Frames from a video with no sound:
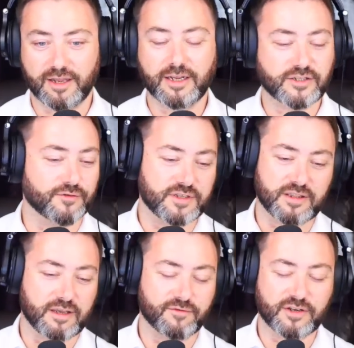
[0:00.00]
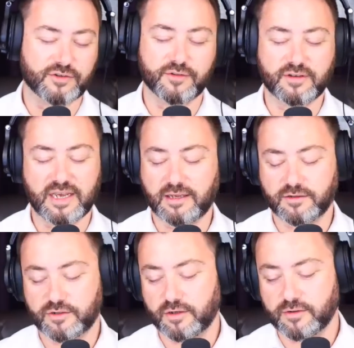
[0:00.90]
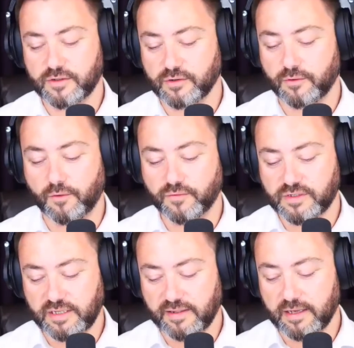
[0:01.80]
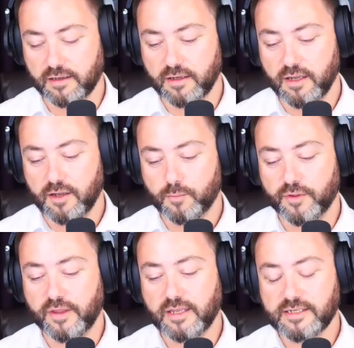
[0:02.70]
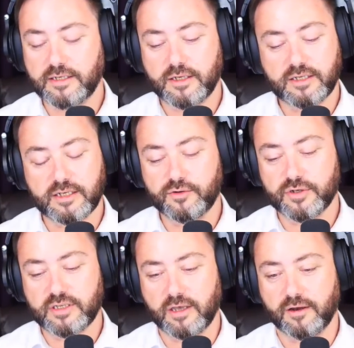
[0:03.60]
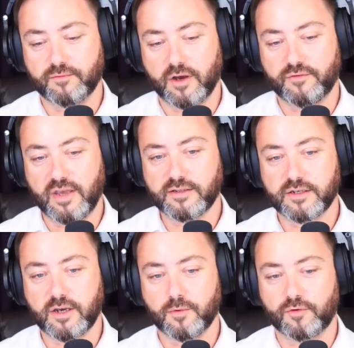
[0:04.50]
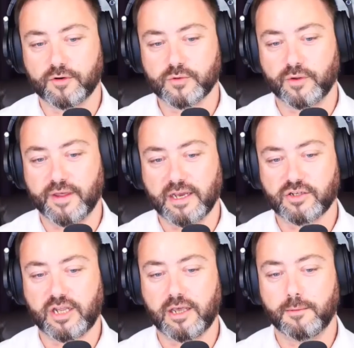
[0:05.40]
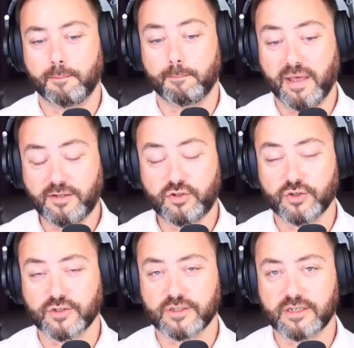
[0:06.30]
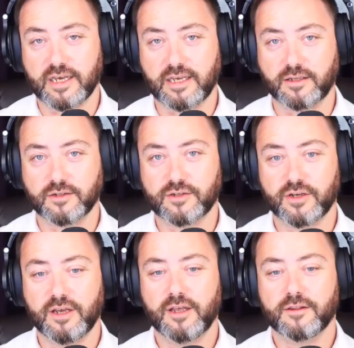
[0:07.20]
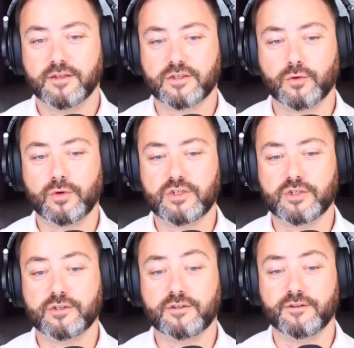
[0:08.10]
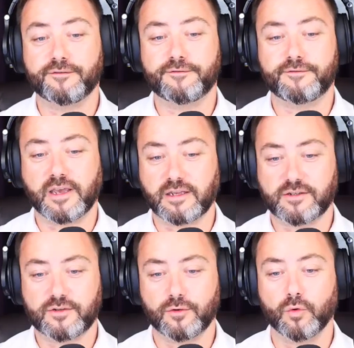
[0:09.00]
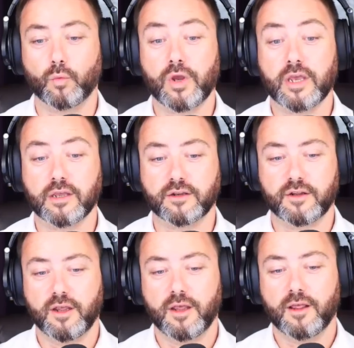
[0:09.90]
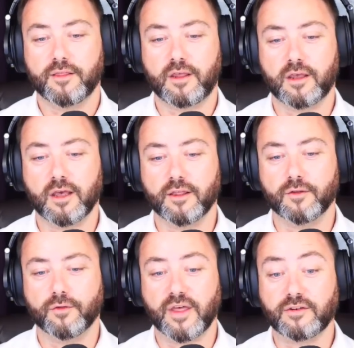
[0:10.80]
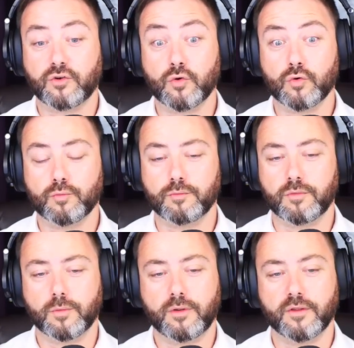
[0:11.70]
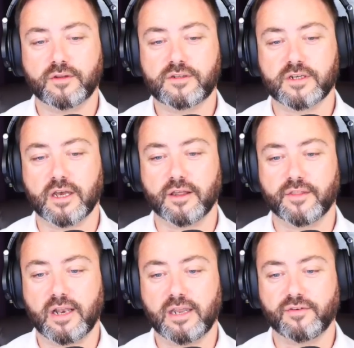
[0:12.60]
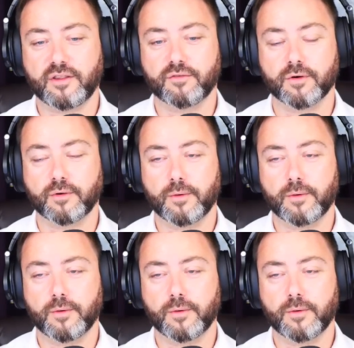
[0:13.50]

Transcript: And it's obviously the invasion of the Danes, so obviously that. But it's interesting that I've yet to come across one that actually mentions the Danes. This is always just the fate or the weird, or their doom that they're living through.